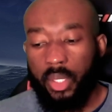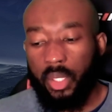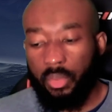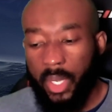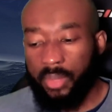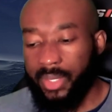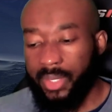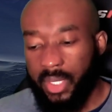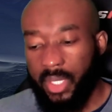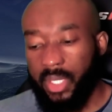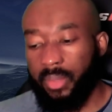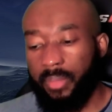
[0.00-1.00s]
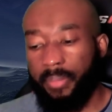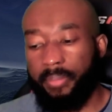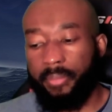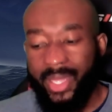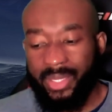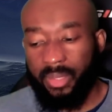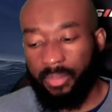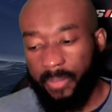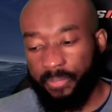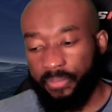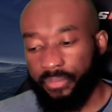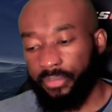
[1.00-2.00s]
around the city met me.
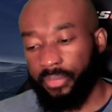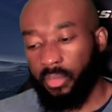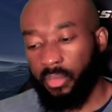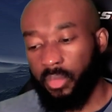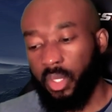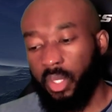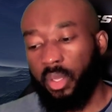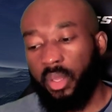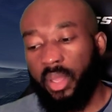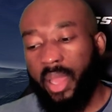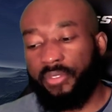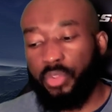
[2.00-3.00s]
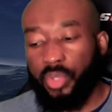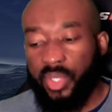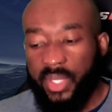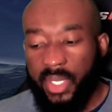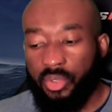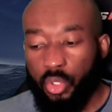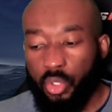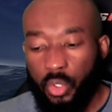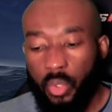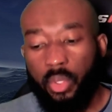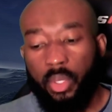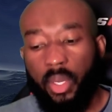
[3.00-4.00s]
Have you seen the
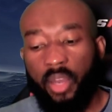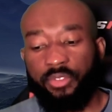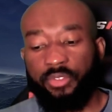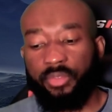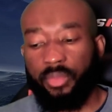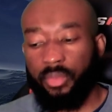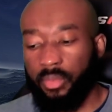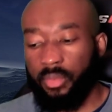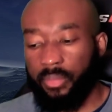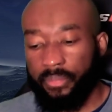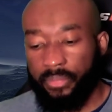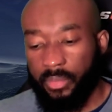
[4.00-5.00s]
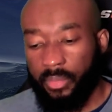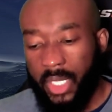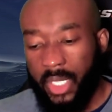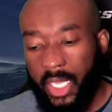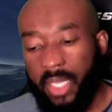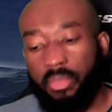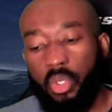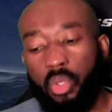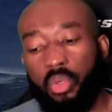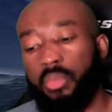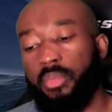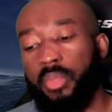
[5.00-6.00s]
soul of him
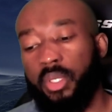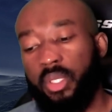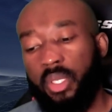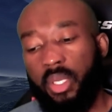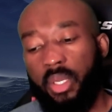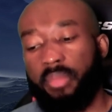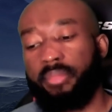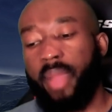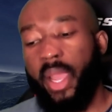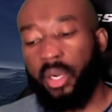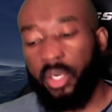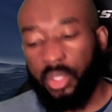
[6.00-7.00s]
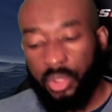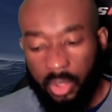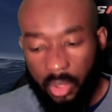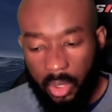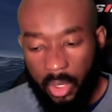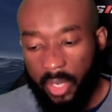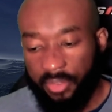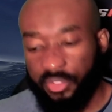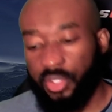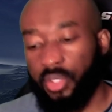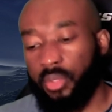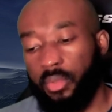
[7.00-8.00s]
whom my heart
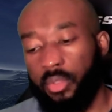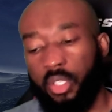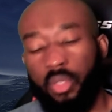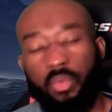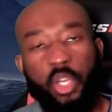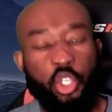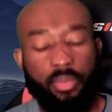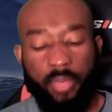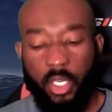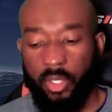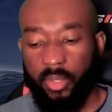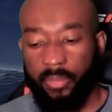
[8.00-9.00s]
loves?" Question mark.